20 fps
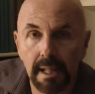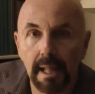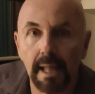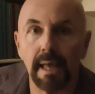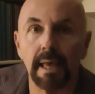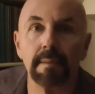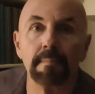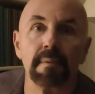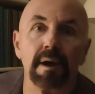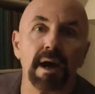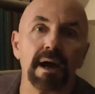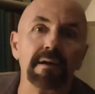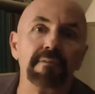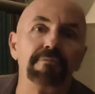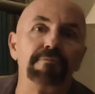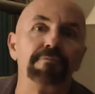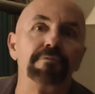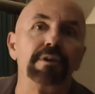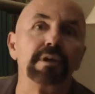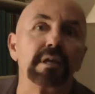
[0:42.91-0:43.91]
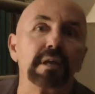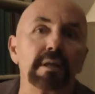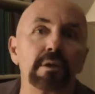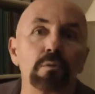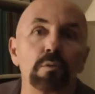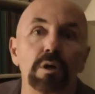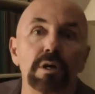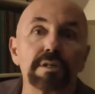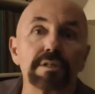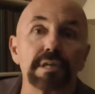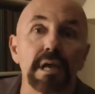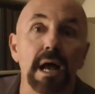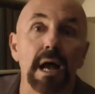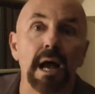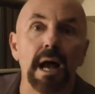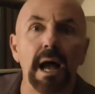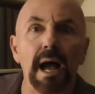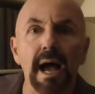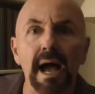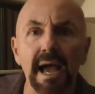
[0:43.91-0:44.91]
And my feeling was,
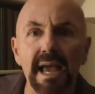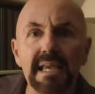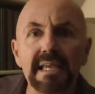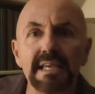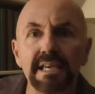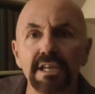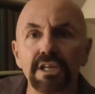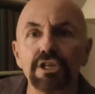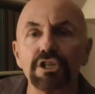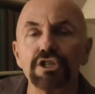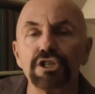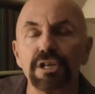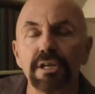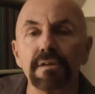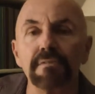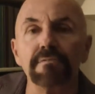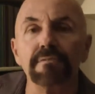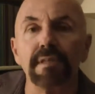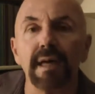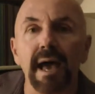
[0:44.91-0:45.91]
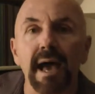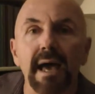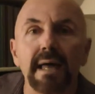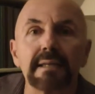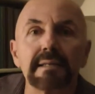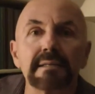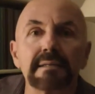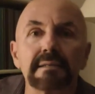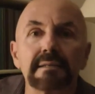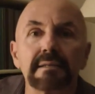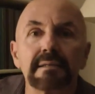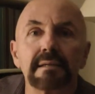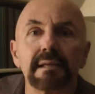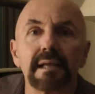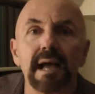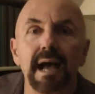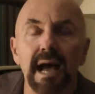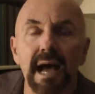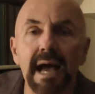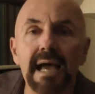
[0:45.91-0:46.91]
I can achieve that.
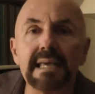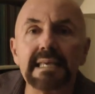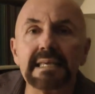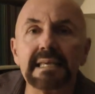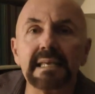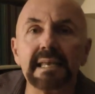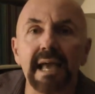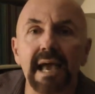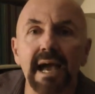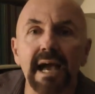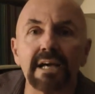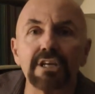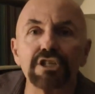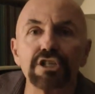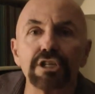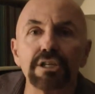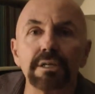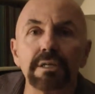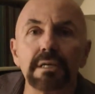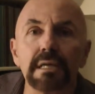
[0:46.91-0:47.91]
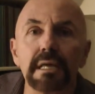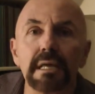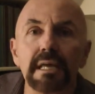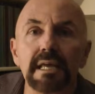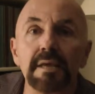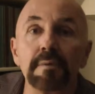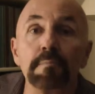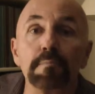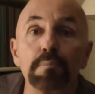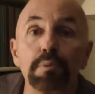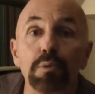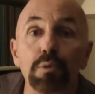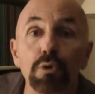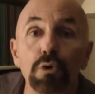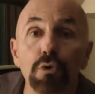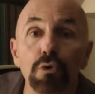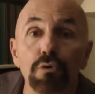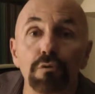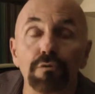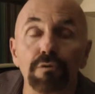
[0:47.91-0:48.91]
I can actually
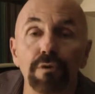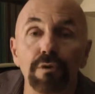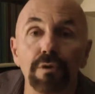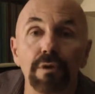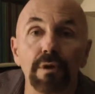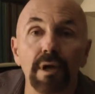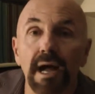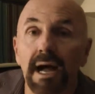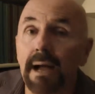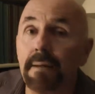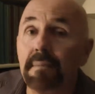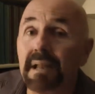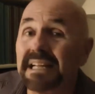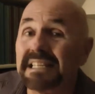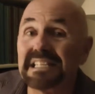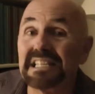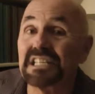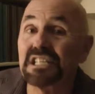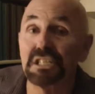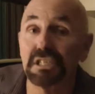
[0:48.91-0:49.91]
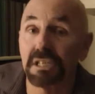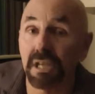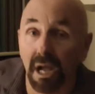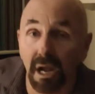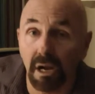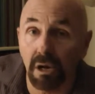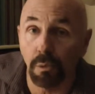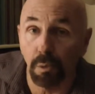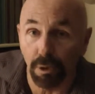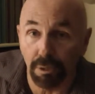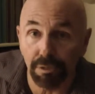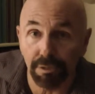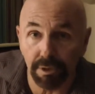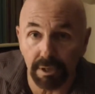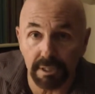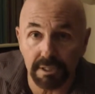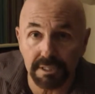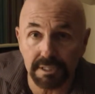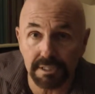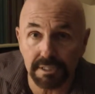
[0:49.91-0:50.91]
improve. I'm not stuck with
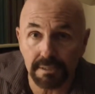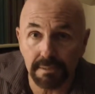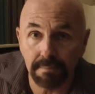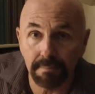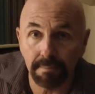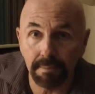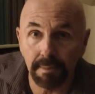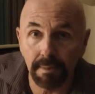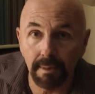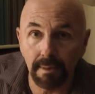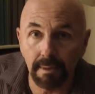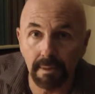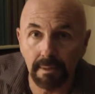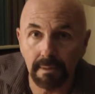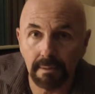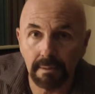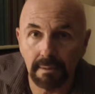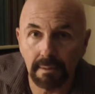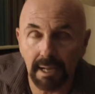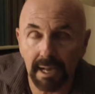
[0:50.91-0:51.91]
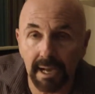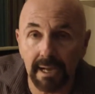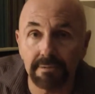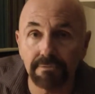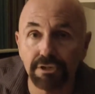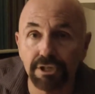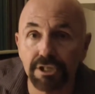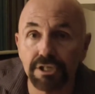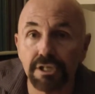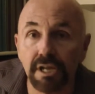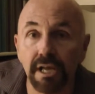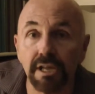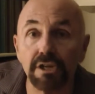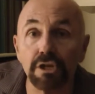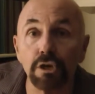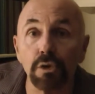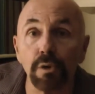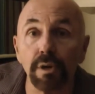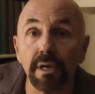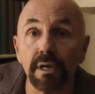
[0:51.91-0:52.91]
this. I'm just not
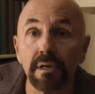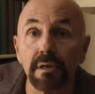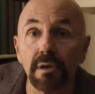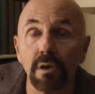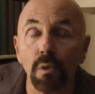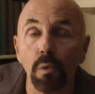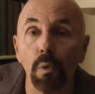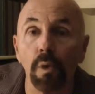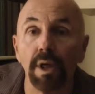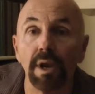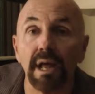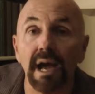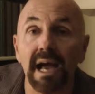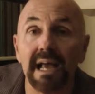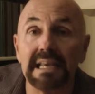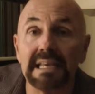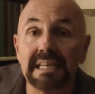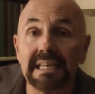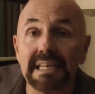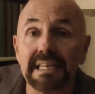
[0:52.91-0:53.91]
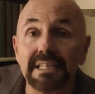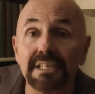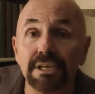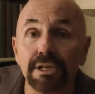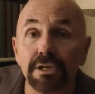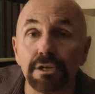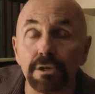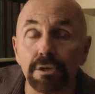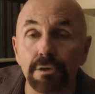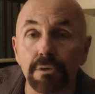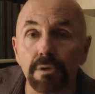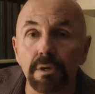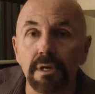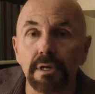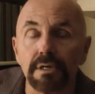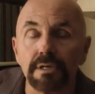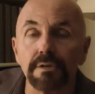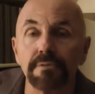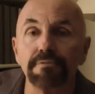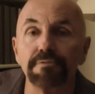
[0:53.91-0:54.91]
doing what I need to do
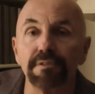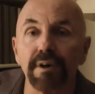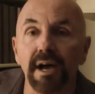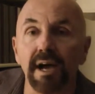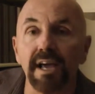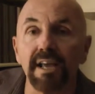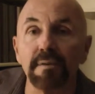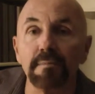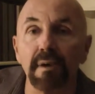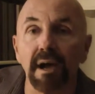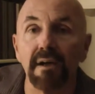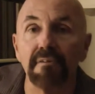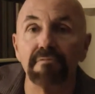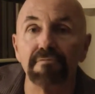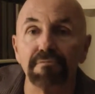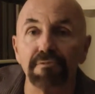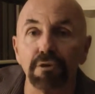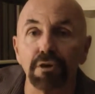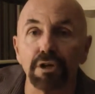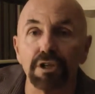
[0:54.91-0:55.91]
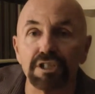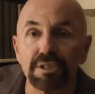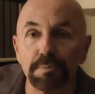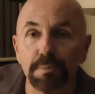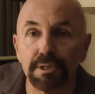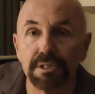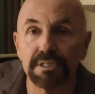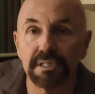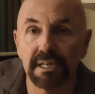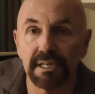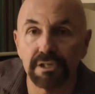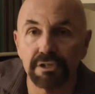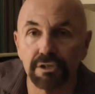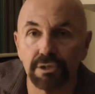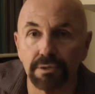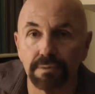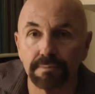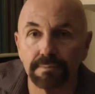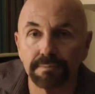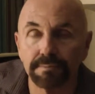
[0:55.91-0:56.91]
to find my fullest
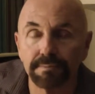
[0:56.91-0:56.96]
potential.